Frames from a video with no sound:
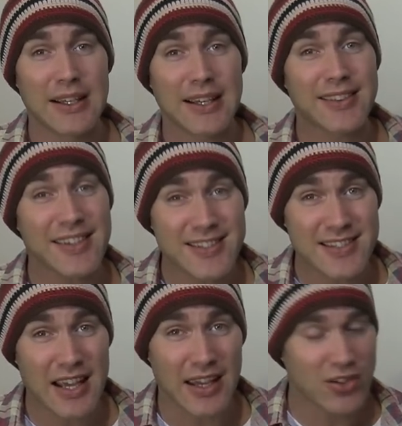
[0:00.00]
at this
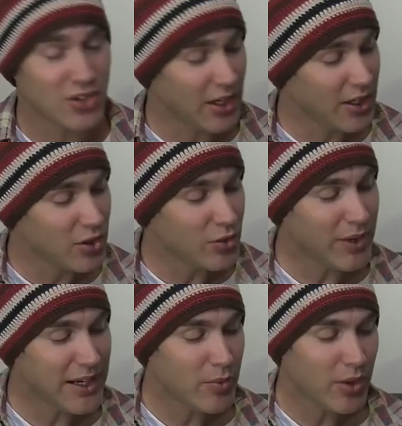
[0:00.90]
stage, you
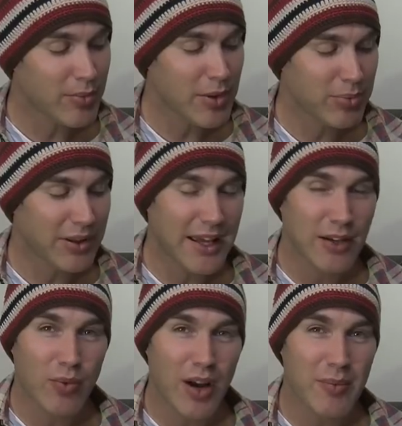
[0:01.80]
really want to be
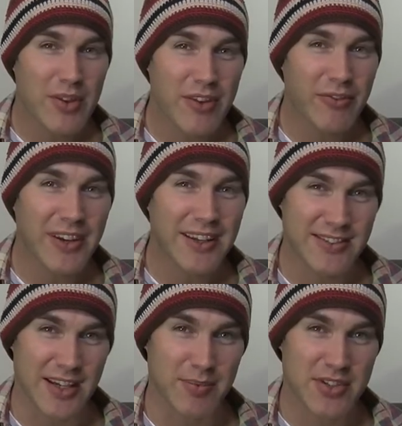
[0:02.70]
playing right with your
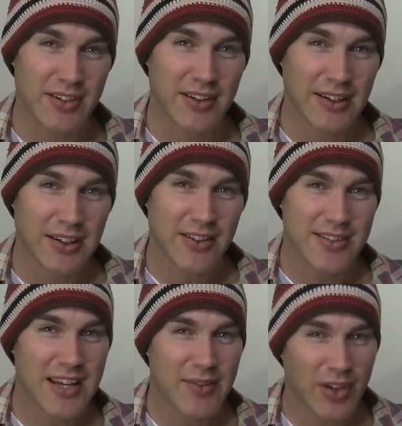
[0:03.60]
fingertips,
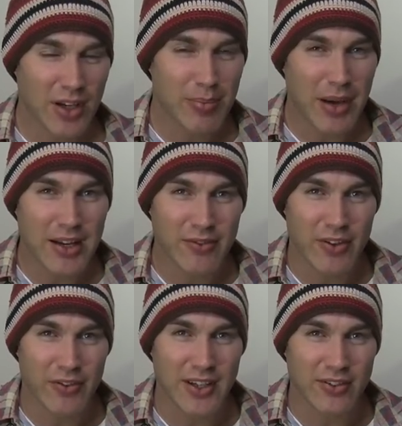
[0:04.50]
the same kind of part of
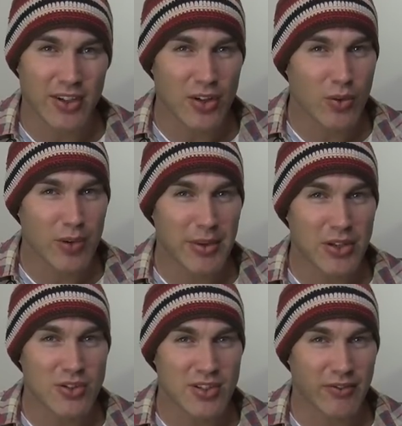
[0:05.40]
your fingers that you would have
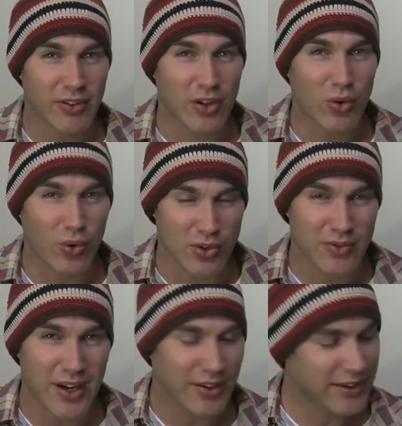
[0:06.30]
been using for the
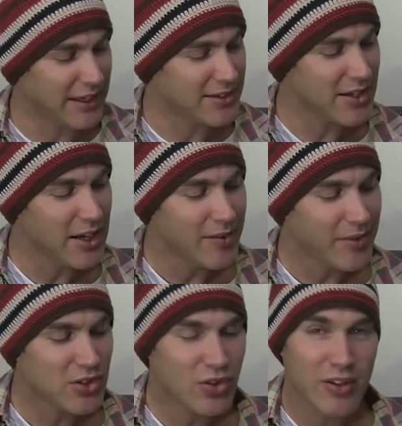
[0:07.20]
chords, right on the ends.
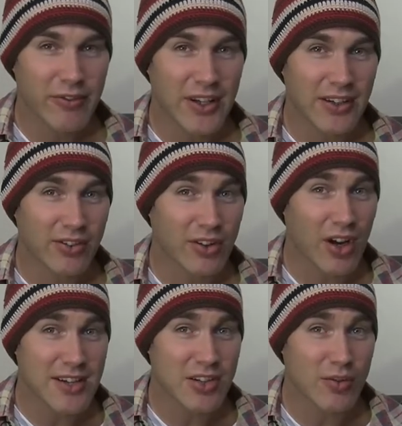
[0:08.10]
Make sure your fingers are
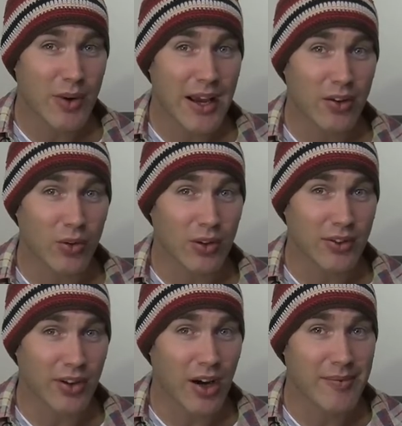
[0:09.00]
nice and round all
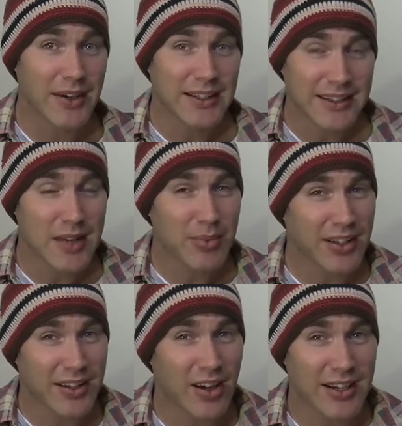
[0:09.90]
the time. Keep
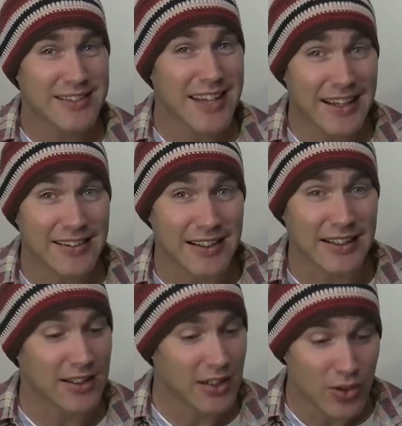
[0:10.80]
it kind of
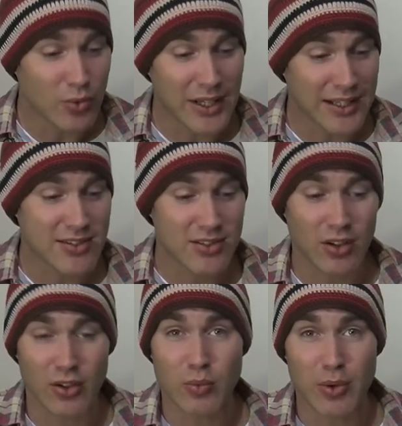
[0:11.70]
technically really
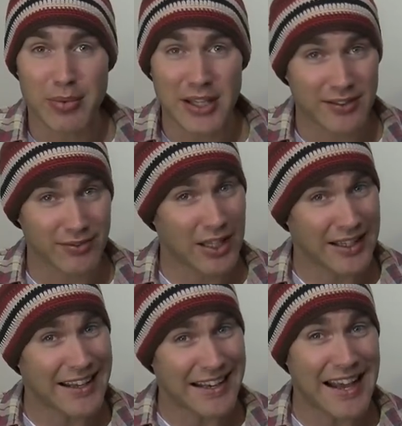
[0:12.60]
solid would be an,
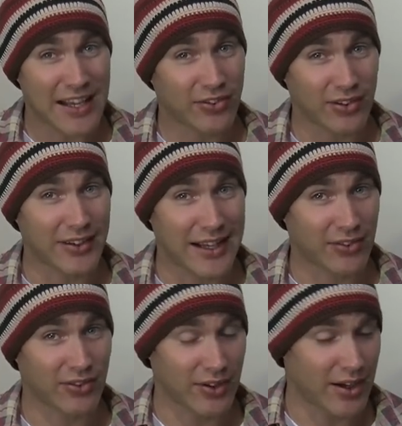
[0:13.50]
an excellent,
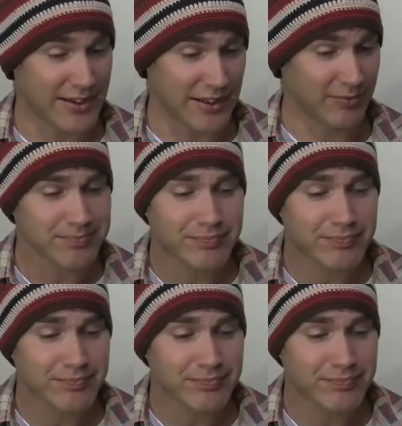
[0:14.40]
excellent idea.